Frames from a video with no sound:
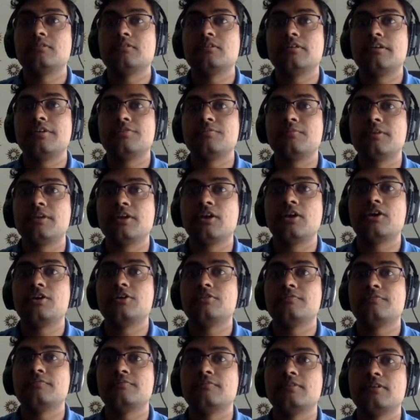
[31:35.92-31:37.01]
it's pretty hard
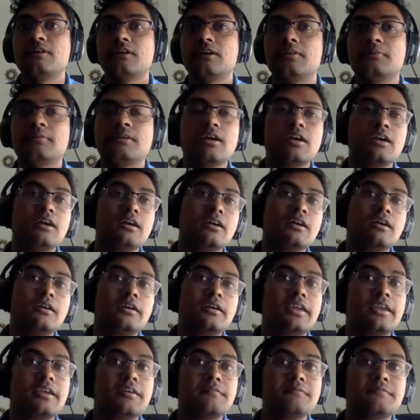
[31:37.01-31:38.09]
to
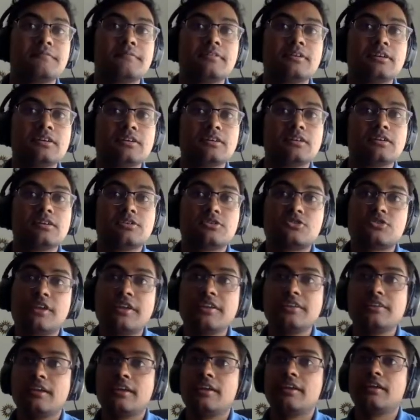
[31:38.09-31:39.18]
give string
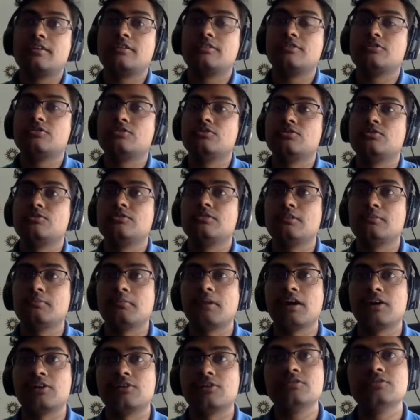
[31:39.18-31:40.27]
data to the
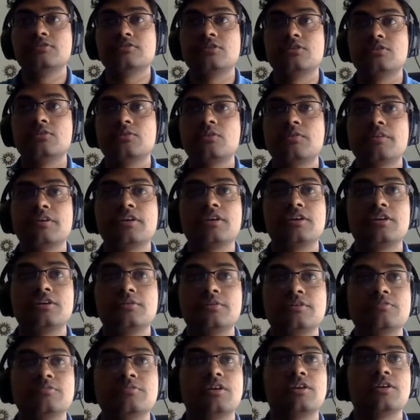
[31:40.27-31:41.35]
model. So what we're going to do
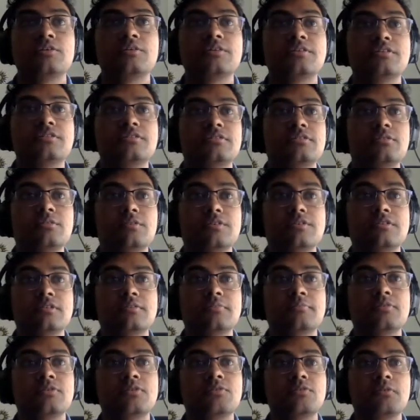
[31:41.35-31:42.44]
is we're going to do a
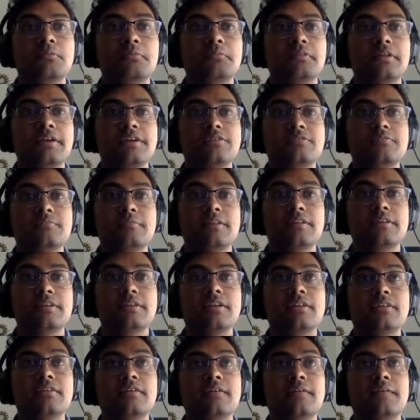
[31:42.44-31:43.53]
simple replace
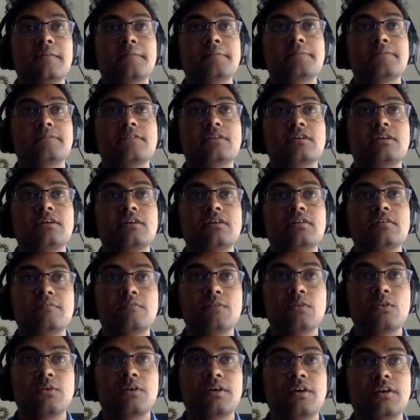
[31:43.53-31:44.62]
method
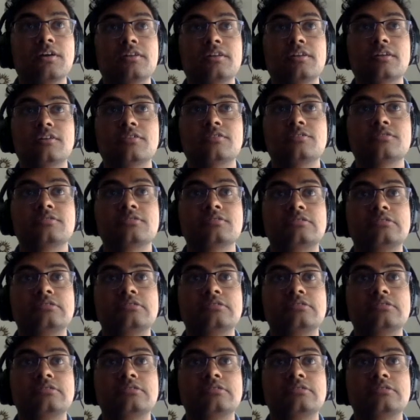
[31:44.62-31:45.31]
for this